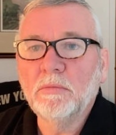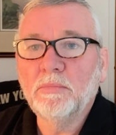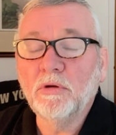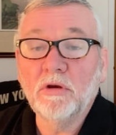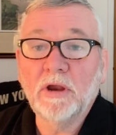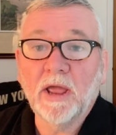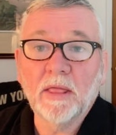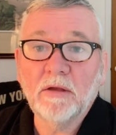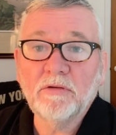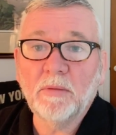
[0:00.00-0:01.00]
put you
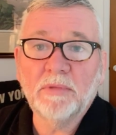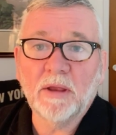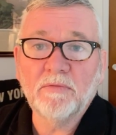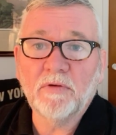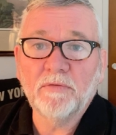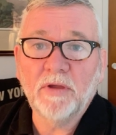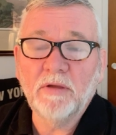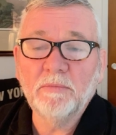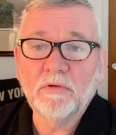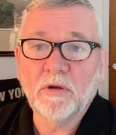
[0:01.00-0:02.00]
together, sometimes for a fee
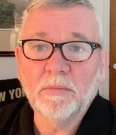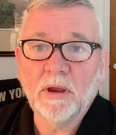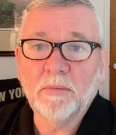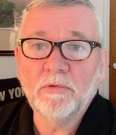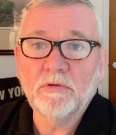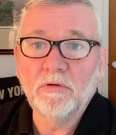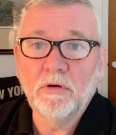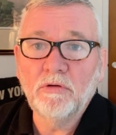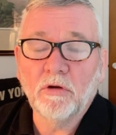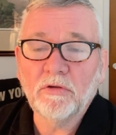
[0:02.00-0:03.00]
and sometimes
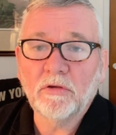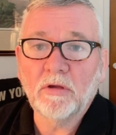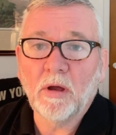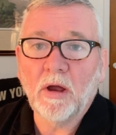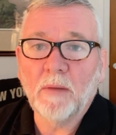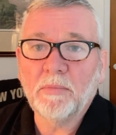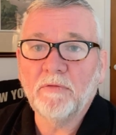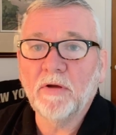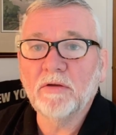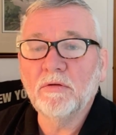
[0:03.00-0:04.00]
just as a
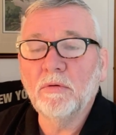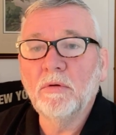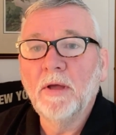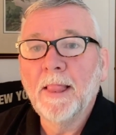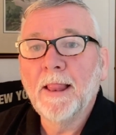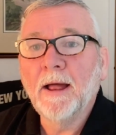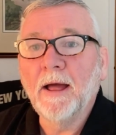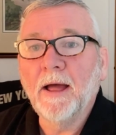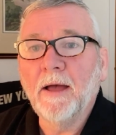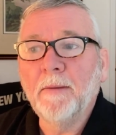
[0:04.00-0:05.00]
professional
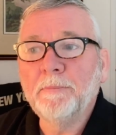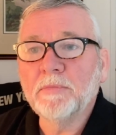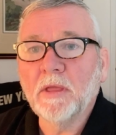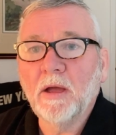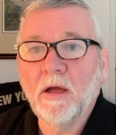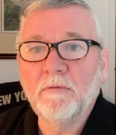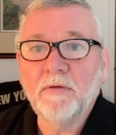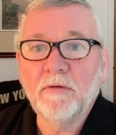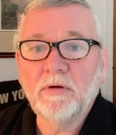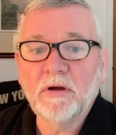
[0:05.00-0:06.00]

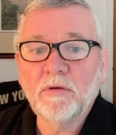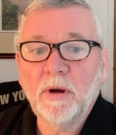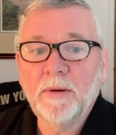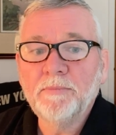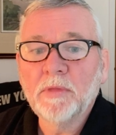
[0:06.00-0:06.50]
favour, as it were.